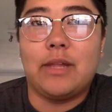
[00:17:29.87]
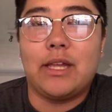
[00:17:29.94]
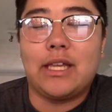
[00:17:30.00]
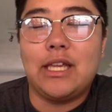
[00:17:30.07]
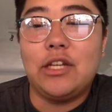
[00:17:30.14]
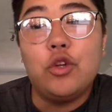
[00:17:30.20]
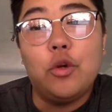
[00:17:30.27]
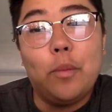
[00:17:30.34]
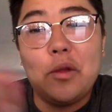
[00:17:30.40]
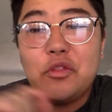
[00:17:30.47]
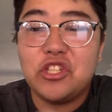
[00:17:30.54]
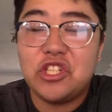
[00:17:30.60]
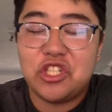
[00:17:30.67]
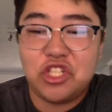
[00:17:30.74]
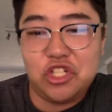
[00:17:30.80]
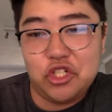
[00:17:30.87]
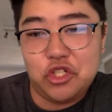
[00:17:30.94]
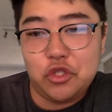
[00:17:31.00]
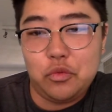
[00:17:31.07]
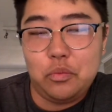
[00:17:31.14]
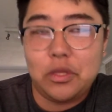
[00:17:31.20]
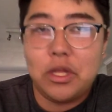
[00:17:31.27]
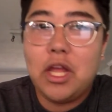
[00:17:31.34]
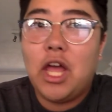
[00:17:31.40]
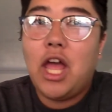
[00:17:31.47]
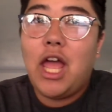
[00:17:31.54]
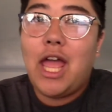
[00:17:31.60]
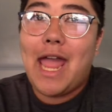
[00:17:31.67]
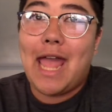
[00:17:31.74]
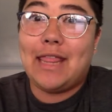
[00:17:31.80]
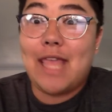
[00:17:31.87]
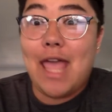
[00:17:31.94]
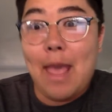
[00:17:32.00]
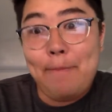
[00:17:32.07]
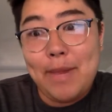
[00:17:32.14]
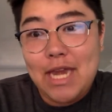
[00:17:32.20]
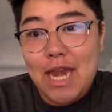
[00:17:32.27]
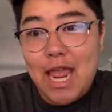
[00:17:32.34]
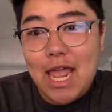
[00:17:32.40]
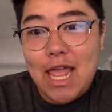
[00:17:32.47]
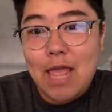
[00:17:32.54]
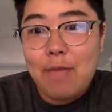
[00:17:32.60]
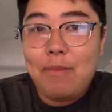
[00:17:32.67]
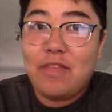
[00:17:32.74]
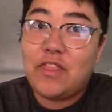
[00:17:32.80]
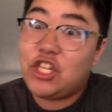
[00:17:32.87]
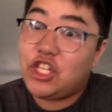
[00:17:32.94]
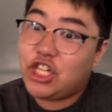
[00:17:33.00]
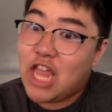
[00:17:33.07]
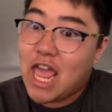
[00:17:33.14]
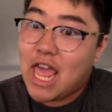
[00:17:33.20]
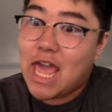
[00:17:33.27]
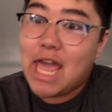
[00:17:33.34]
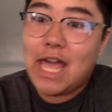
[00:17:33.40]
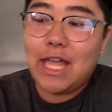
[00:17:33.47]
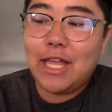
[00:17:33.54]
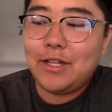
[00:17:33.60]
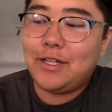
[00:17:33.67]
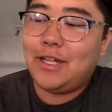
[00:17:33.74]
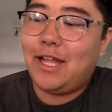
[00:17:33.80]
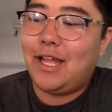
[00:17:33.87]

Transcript: Like he knew about the Snoop and the Eminem and the Jay.